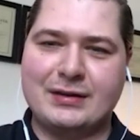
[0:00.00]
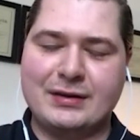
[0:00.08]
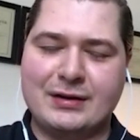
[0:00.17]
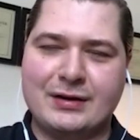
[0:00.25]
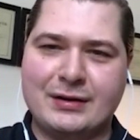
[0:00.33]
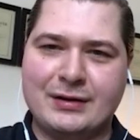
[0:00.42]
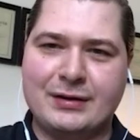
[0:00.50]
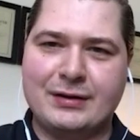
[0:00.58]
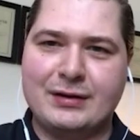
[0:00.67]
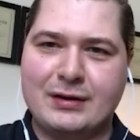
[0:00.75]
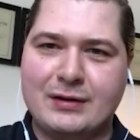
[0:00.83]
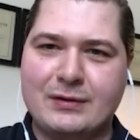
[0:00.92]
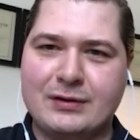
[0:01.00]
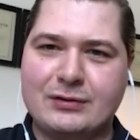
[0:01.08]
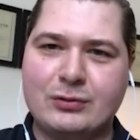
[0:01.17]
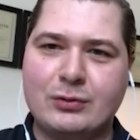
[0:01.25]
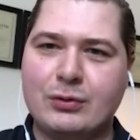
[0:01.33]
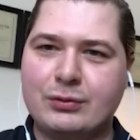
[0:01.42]
the
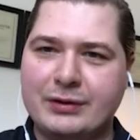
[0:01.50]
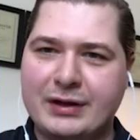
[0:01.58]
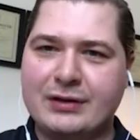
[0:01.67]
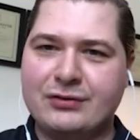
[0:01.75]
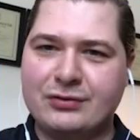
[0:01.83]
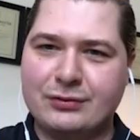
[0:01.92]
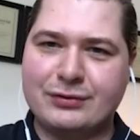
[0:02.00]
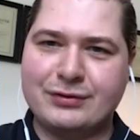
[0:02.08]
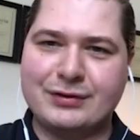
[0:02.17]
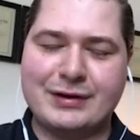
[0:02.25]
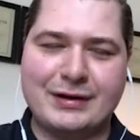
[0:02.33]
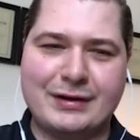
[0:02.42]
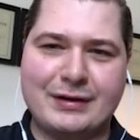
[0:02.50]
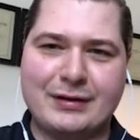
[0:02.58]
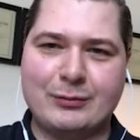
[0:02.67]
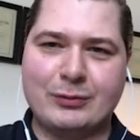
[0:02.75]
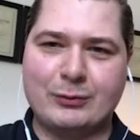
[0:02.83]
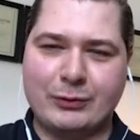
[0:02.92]
2 old geezers
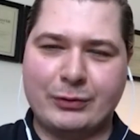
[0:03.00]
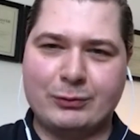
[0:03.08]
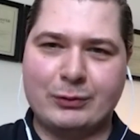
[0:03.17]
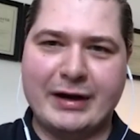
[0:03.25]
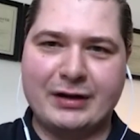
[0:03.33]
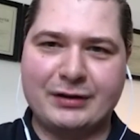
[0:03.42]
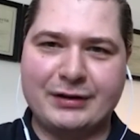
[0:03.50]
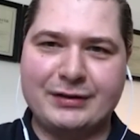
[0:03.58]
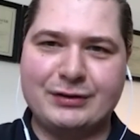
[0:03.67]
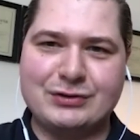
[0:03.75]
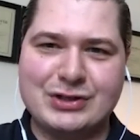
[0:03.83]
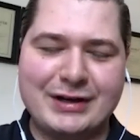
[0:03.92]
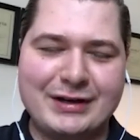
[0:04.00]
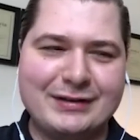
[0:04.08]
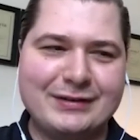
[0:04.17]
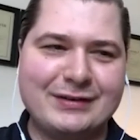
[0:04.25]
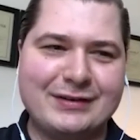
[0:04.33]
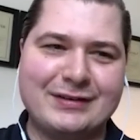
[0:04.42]
with rattling their
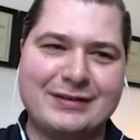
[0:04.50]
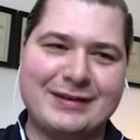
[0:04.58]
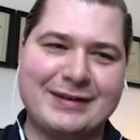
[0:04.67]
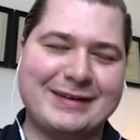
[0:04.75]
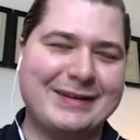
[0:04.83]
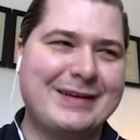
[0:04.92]
chains, and it's like,